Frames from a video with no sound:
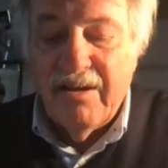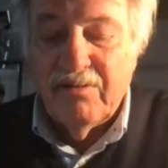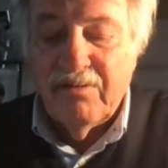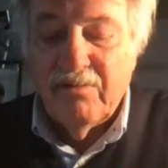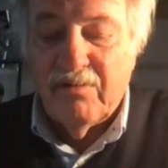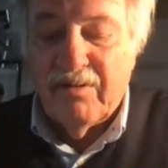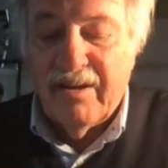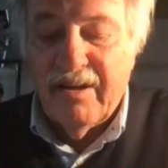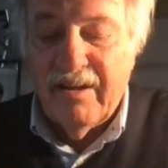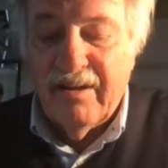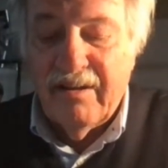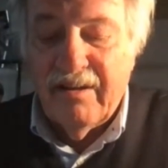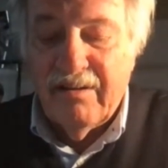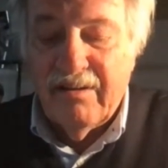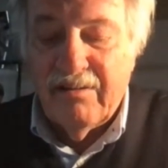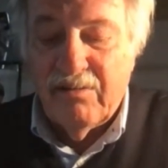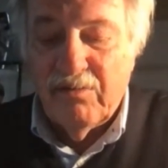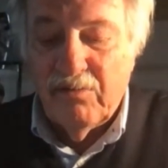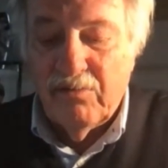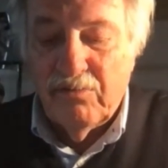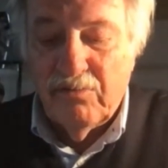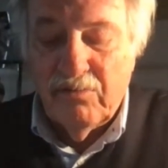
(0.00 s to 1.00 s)
You
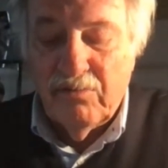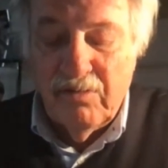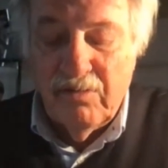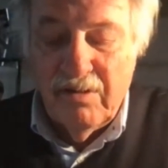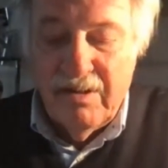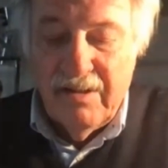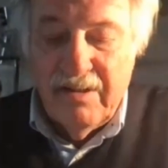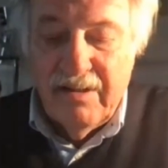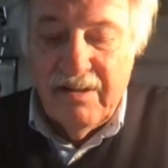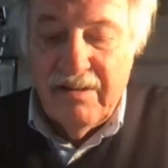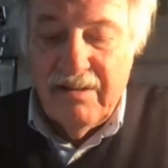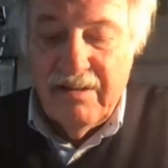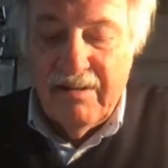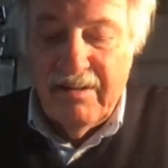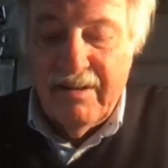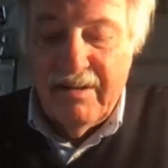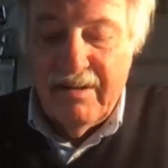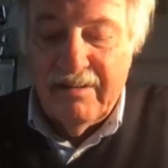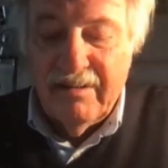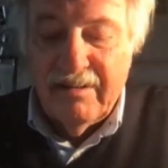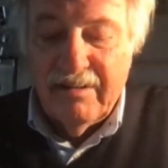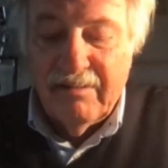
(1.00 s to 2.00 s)
can do
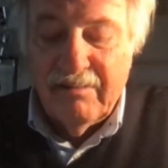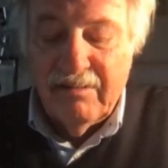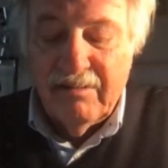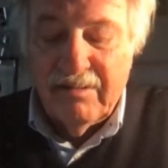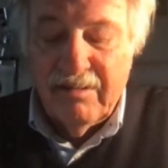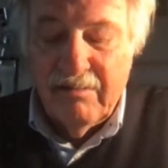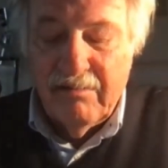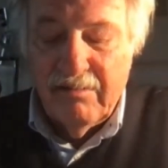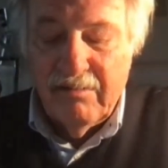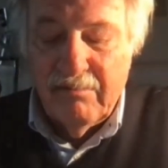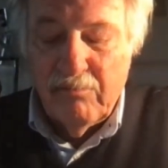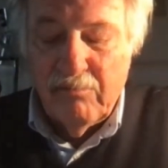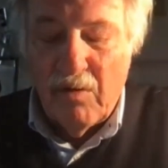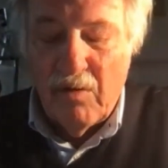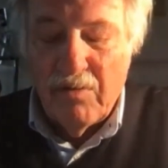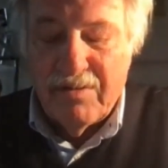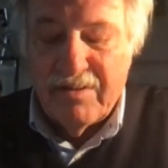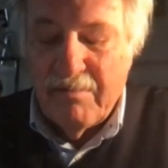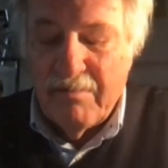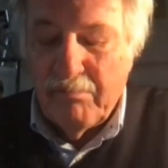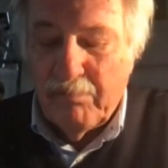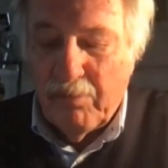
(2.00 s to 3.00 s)
the
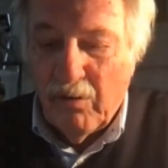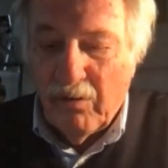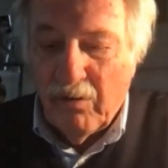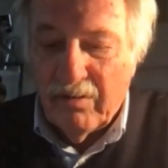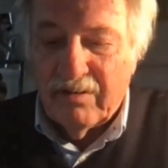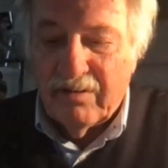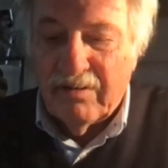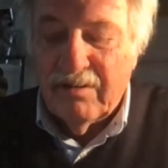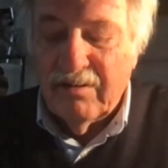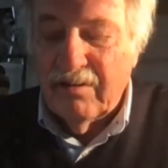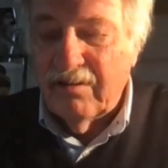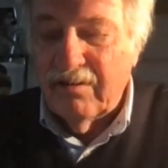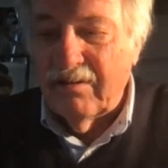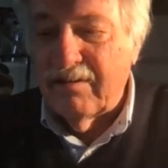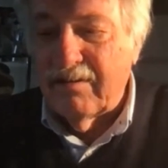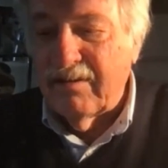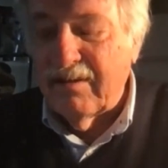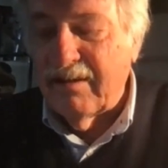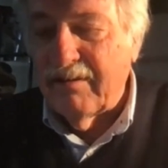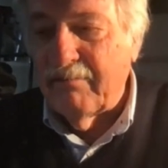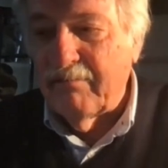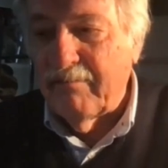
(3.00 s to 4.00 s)
most
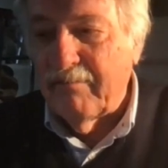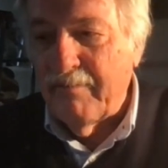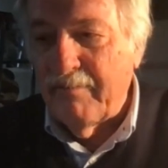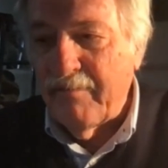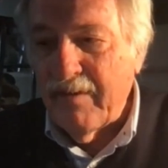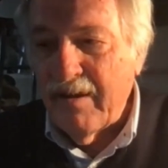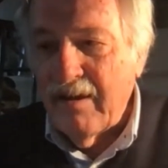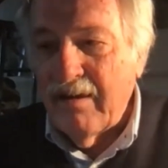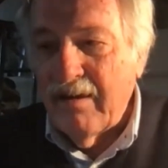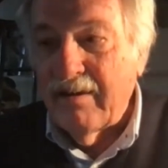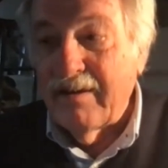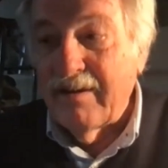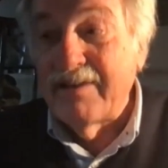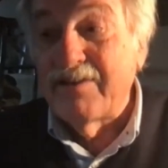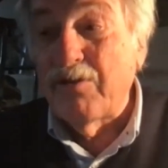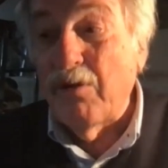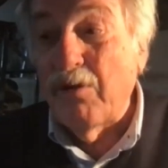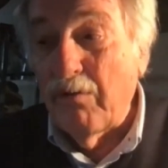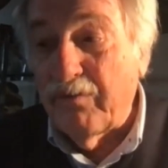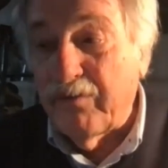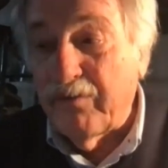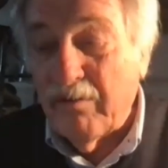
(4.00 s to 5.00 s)
important,
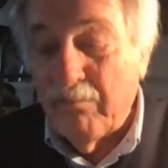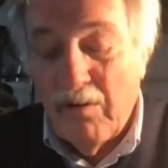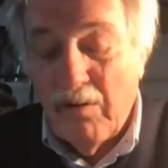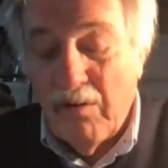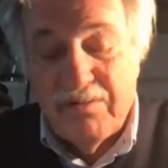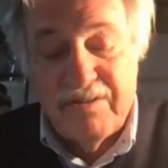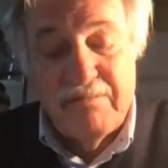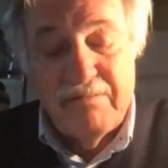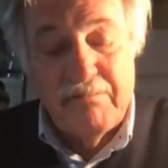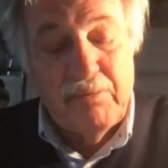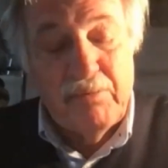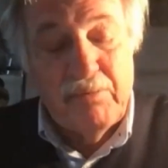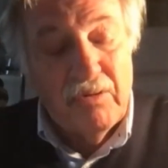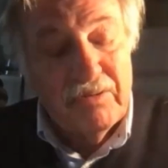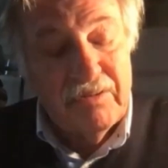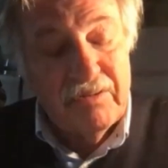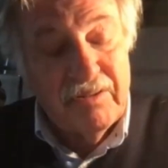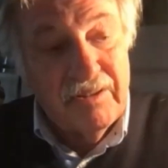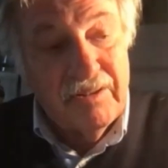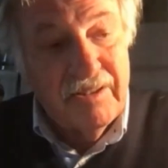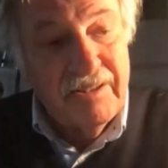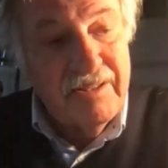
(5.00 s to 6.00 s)
resolve the most
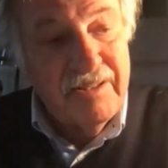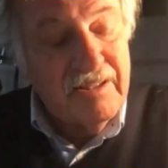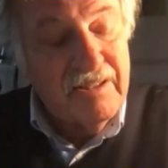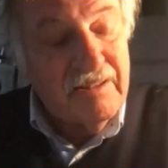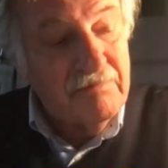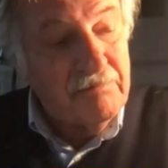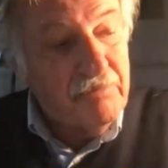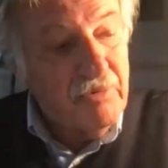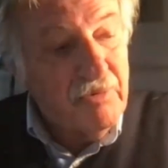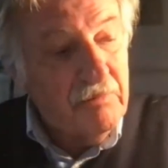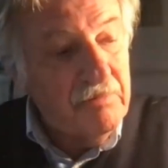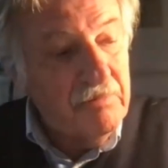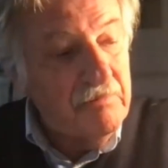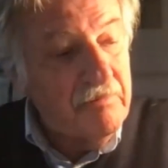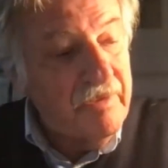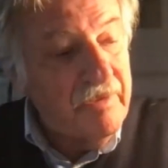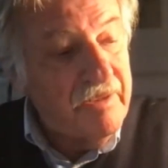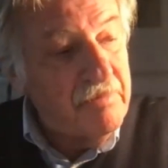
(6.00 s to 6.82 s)
important clinical problem.